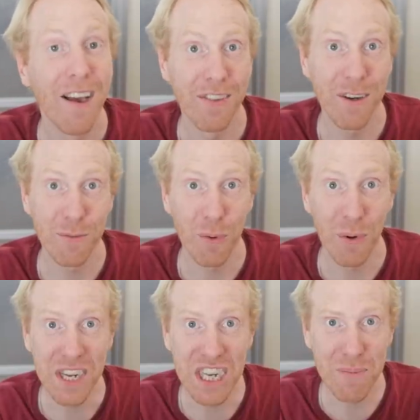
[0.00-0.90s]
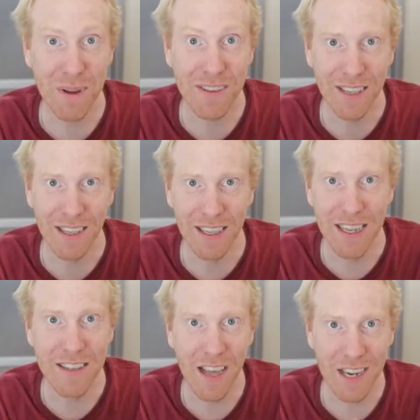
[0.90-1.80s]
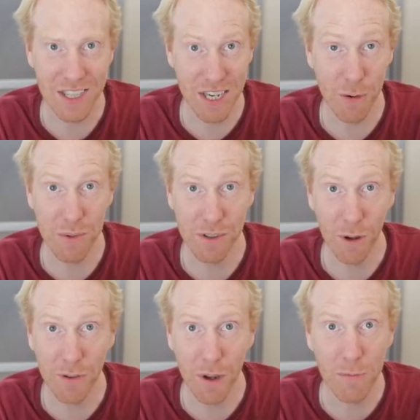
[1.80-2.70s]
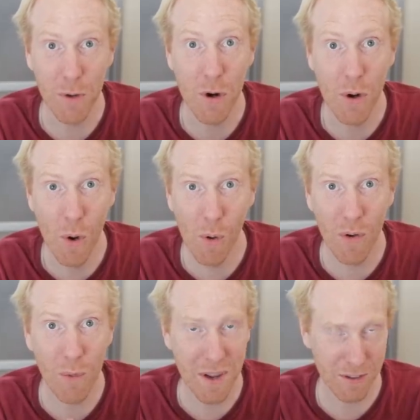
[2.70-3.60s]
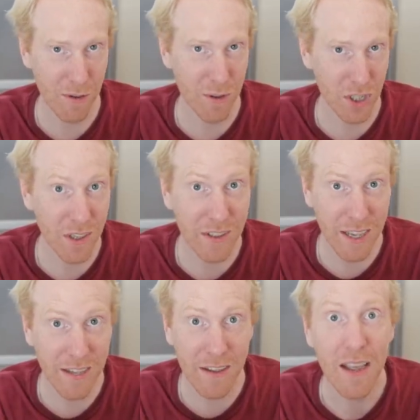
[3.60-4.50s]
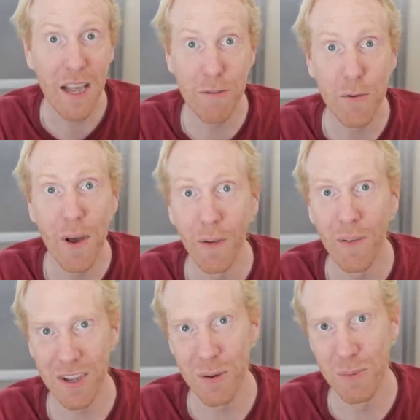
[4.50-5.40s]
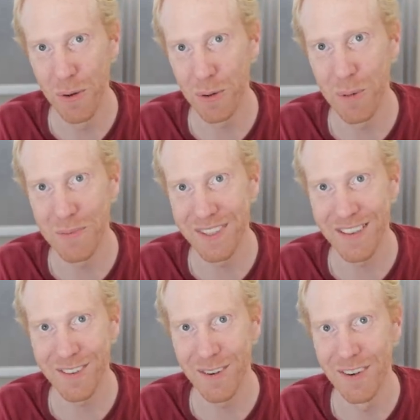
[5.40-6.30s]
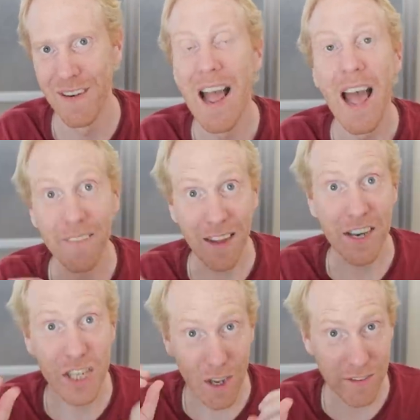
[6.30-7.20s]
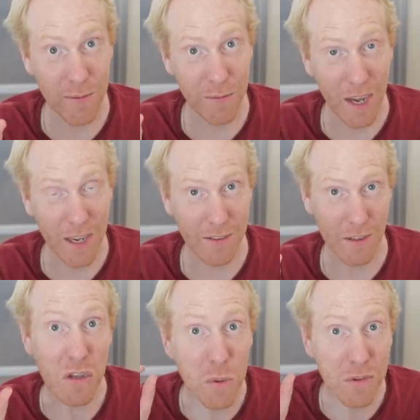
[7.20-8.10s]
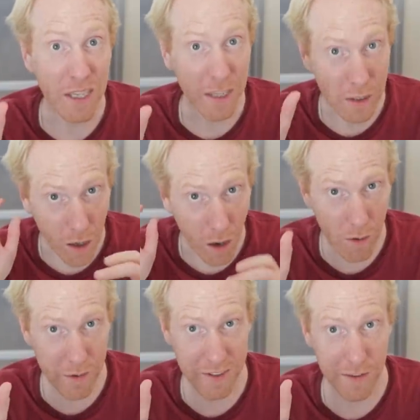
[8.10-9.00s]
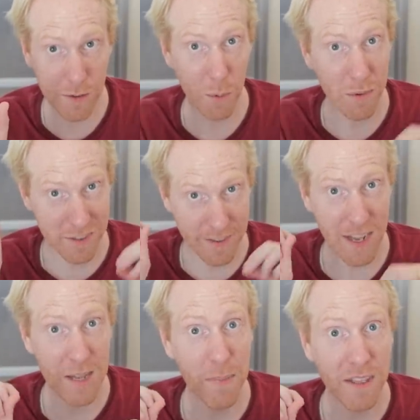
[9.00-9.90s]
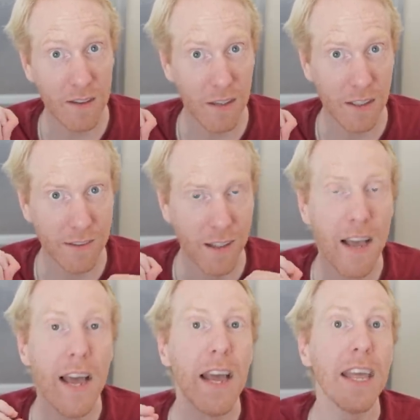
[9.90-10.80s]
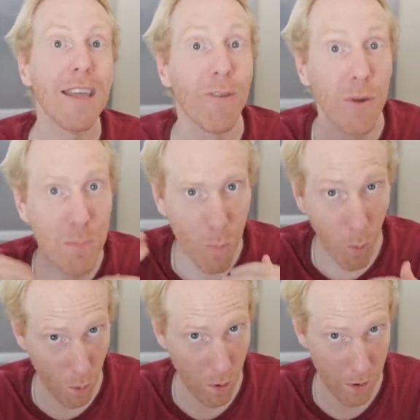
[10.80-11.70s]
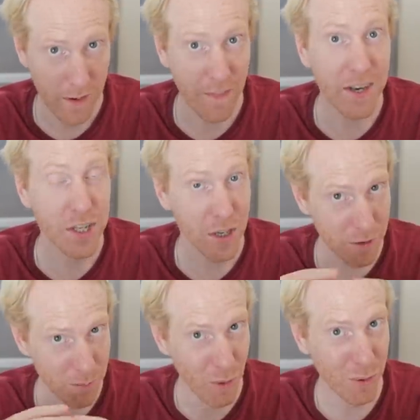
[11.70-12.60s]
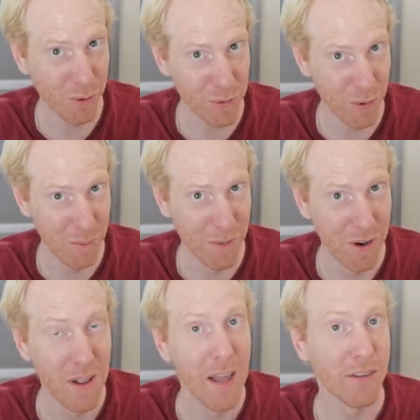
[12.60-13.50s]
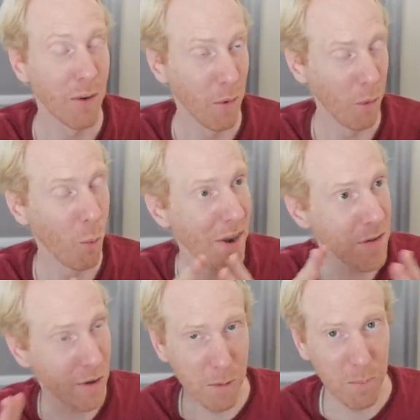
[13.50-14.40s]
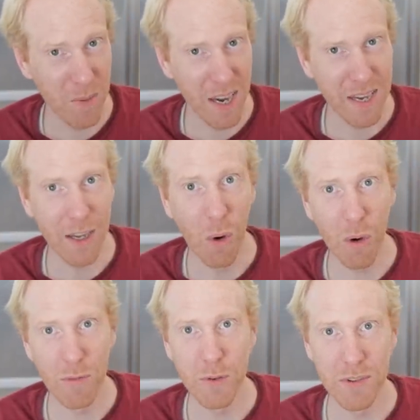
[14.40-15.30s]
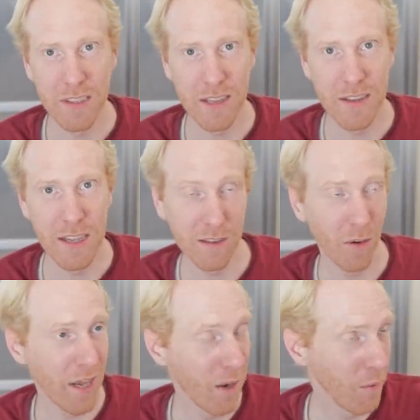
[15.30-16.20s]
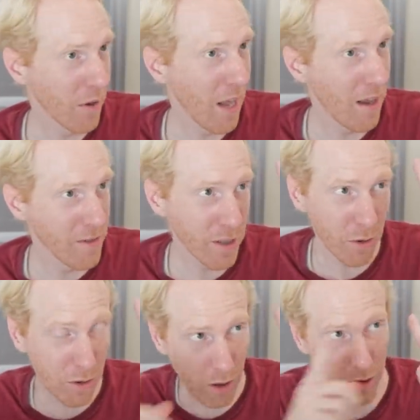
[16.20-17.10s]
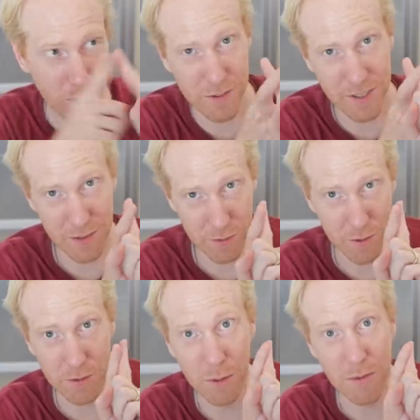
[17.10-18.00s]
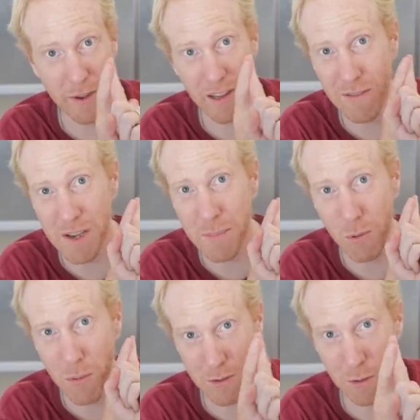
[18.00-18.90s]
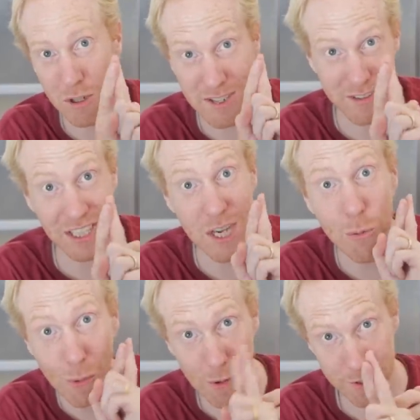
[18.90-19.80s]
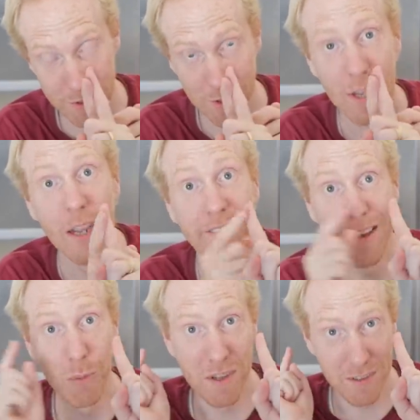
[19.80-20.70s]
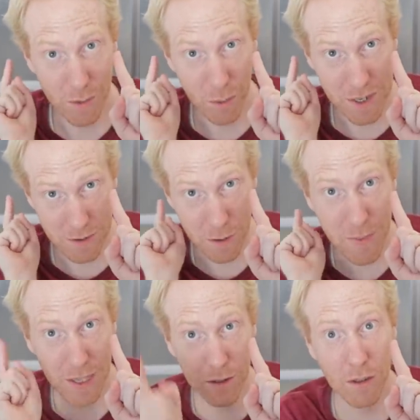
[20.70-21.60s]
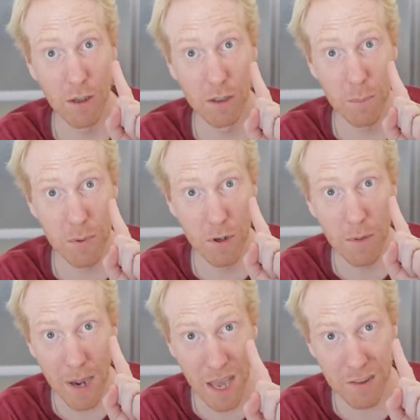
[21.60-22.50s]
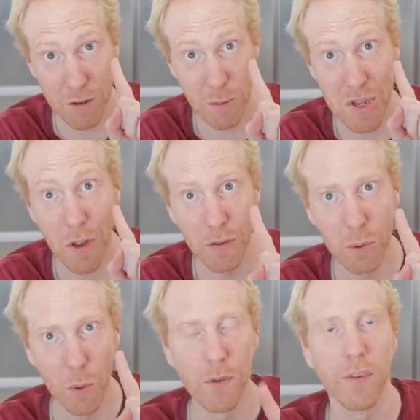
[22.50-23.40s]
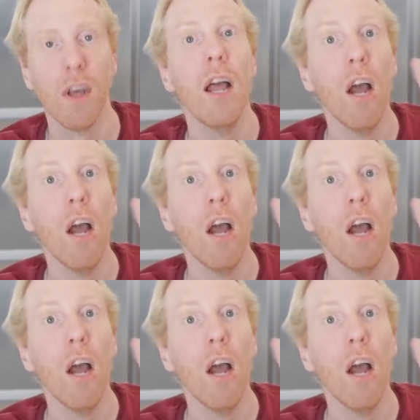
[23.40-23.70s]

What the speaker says: And therefore, each pixel is actually the result of a lower resolution than if you had only a monochrome sensor. And that justifies using color sensor with tiny pixels even more than just monochrome. So when you're combining all of those techniques, okay, where you're having a color sensor, so effectively my resolution is actually worse than what is computed by astronomy.tools.